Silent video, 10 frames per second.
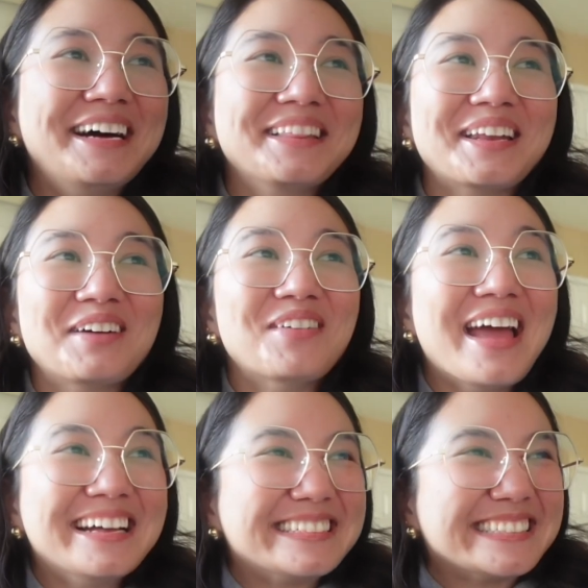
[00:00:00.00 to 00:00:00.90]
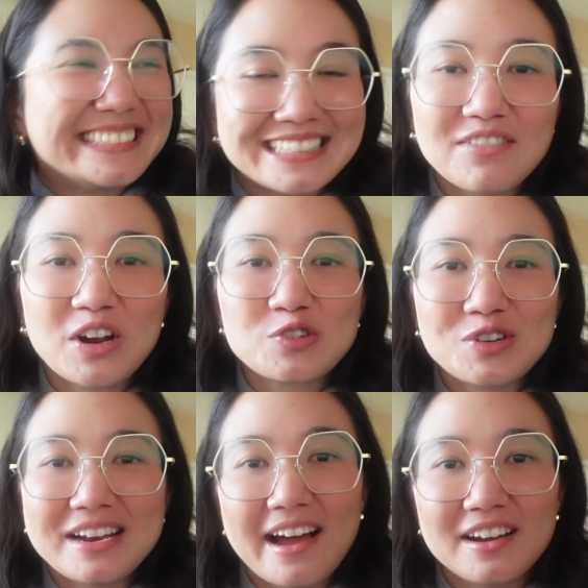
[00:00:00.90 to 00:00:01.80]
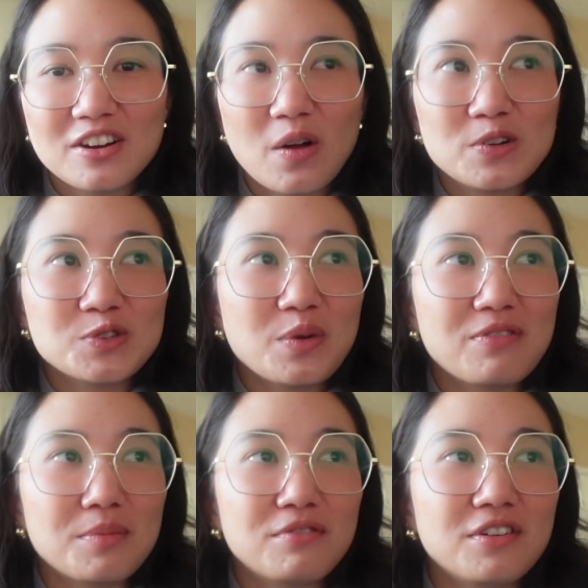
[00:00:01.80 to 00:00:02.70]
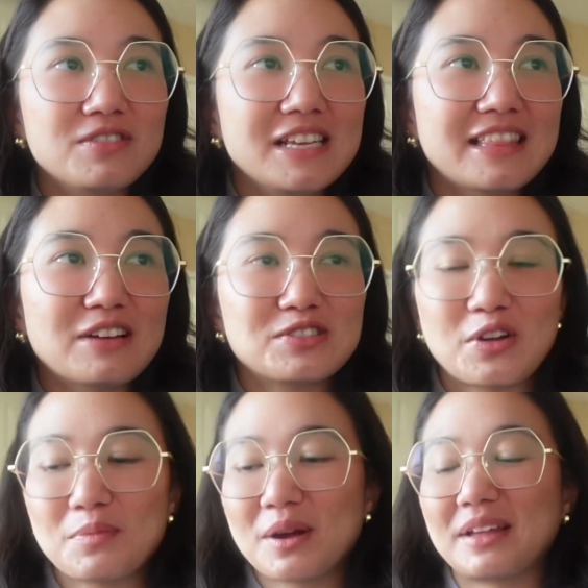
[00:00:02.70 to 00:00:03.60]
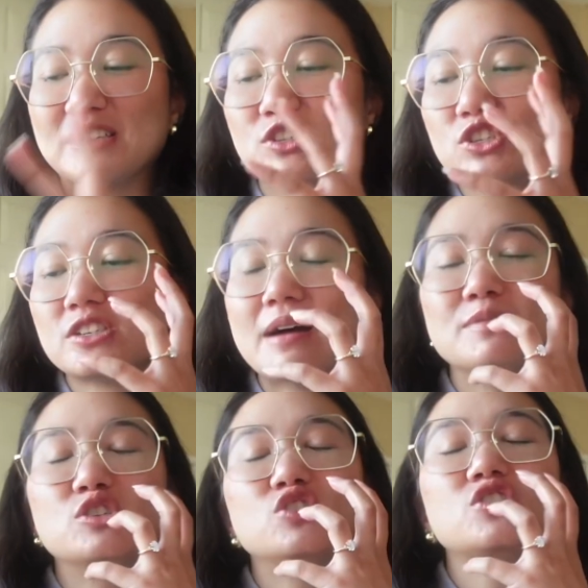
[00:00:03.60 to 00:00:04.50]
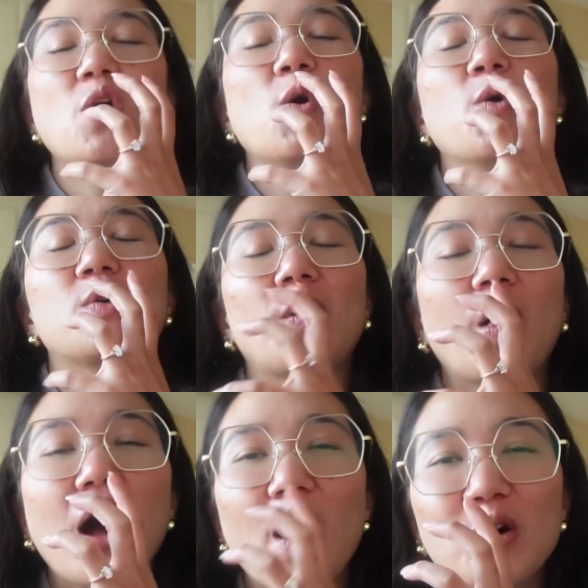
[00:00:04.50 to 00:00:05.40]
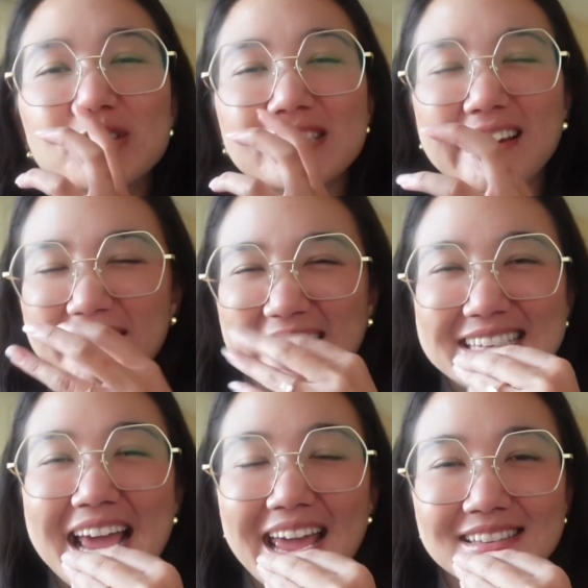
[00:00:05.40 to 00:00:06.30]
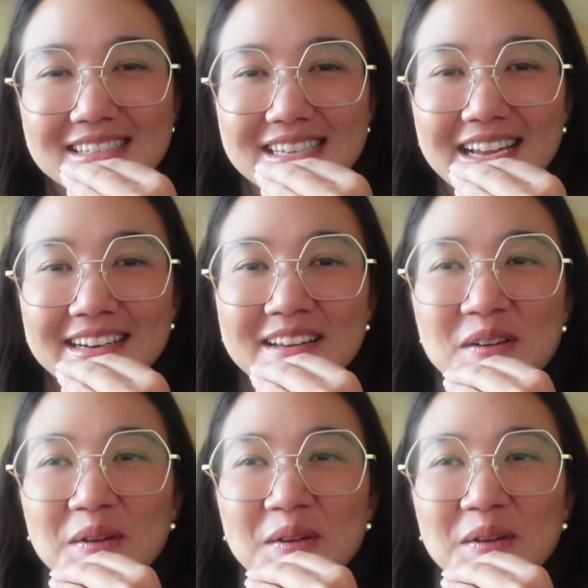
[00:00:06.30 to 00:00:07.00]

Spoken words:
then I'm $790 away from the $15,000 mark. Like, I'm so close. I can like taste it.